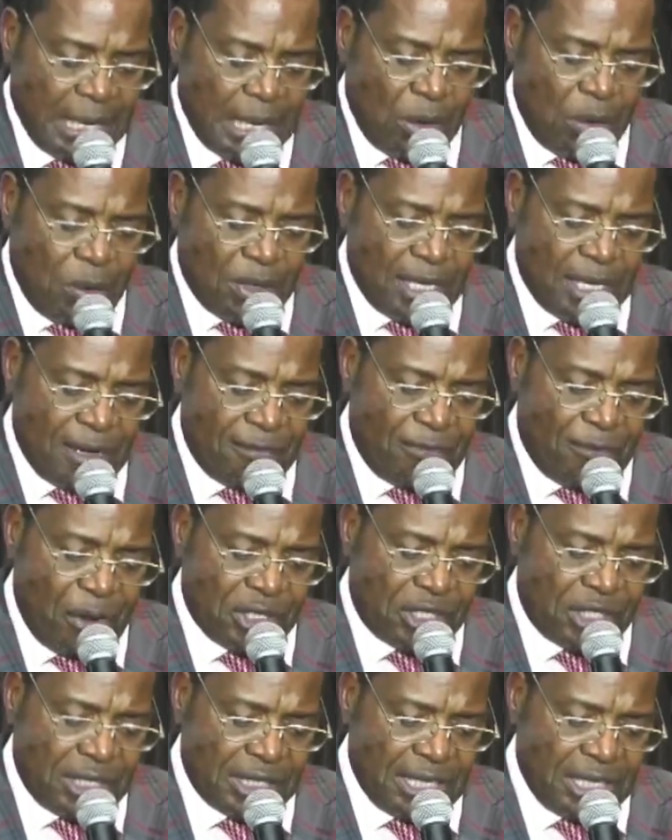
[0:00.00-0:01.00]
With their
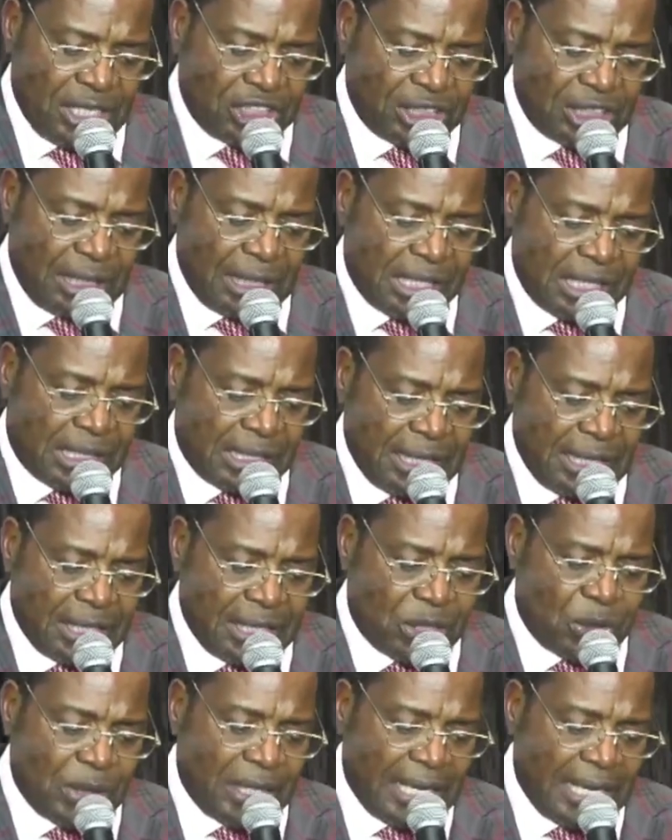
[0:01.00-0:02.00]
voices they shall sing
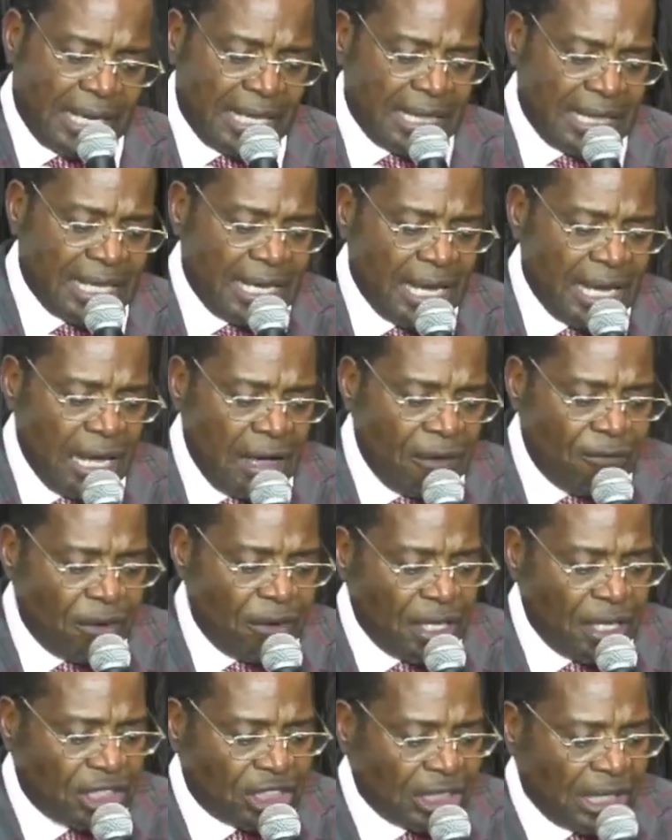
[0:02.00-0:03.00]
together, for
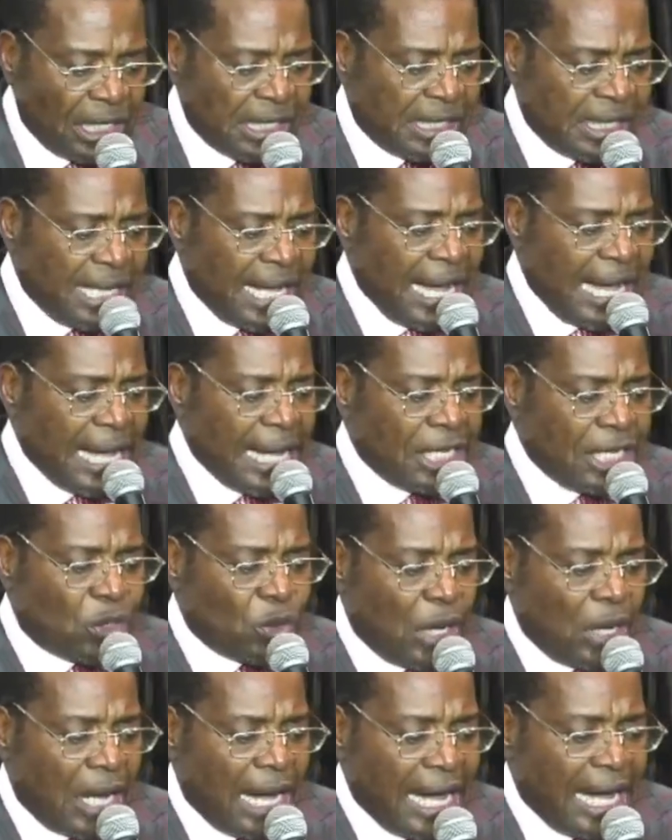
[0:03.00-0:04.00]
they shall see eye
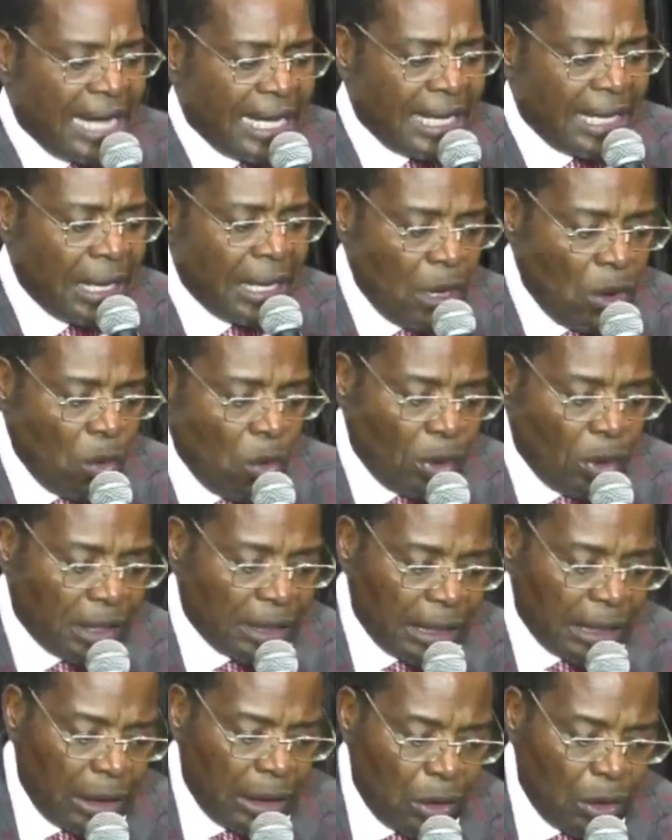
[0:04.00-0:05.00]
to eye when
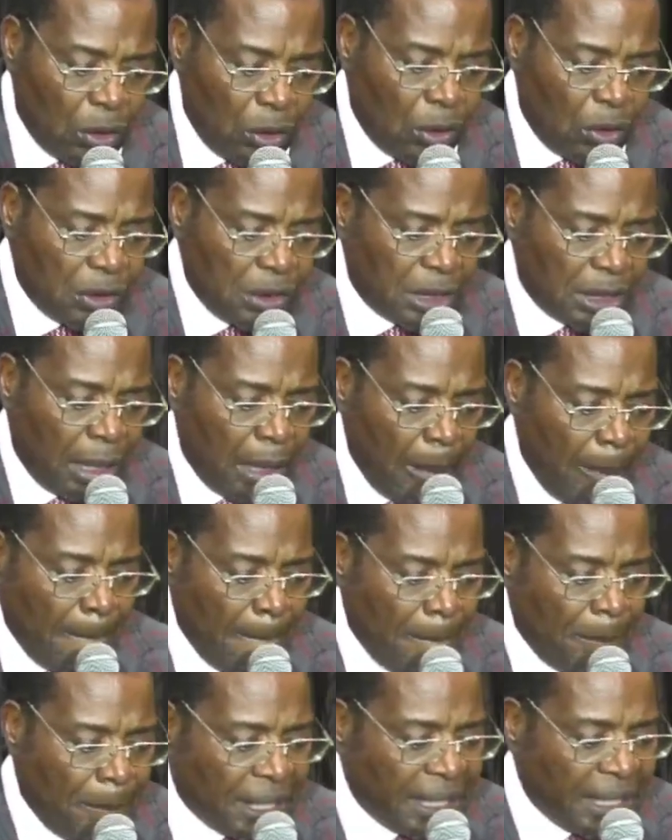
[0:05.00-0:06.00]
the Lord
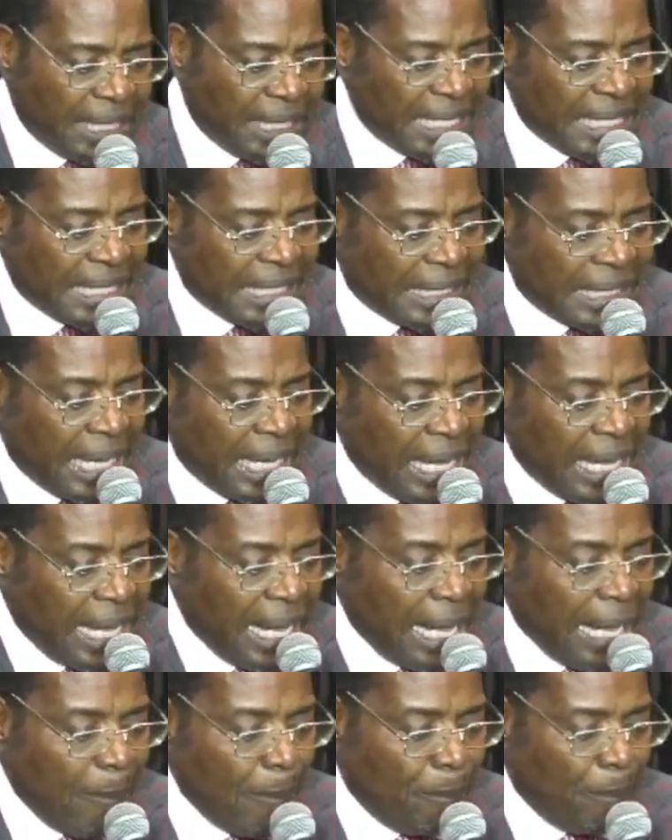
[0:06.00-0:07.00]
brings
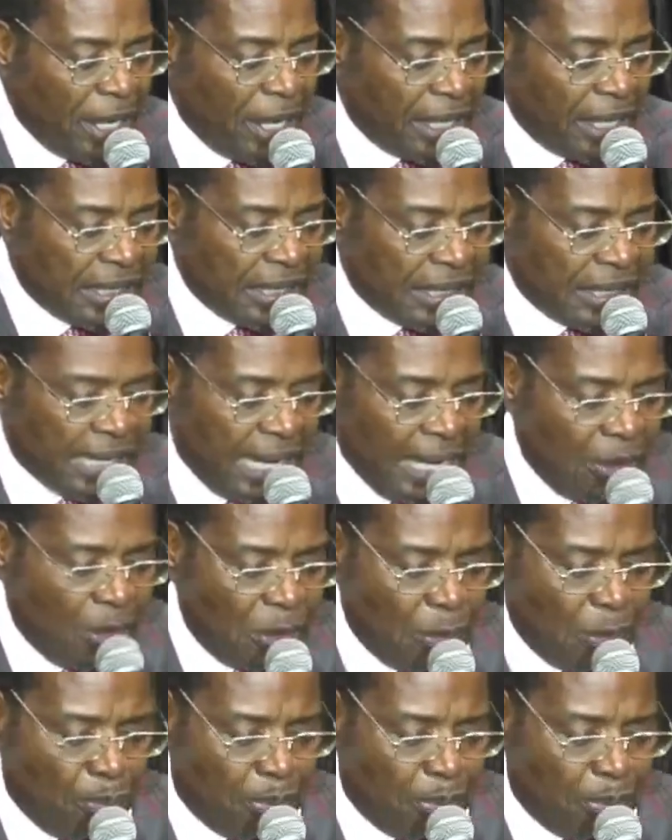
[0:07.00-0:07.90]
uh, back Zion.